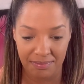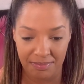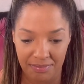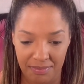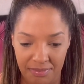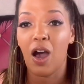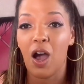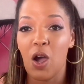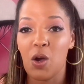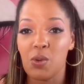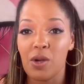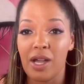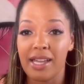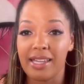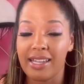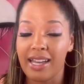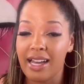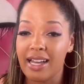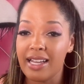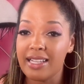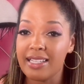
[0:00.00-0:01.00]
All right,
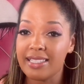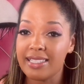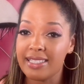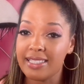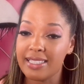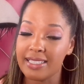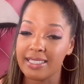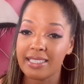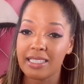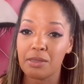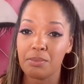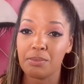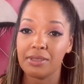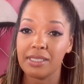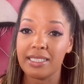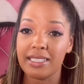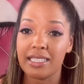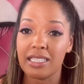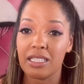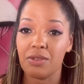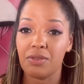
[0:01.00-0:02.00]
guys, this
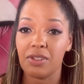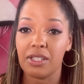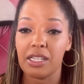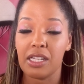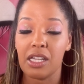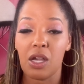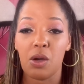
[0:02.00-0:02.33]
completes the video.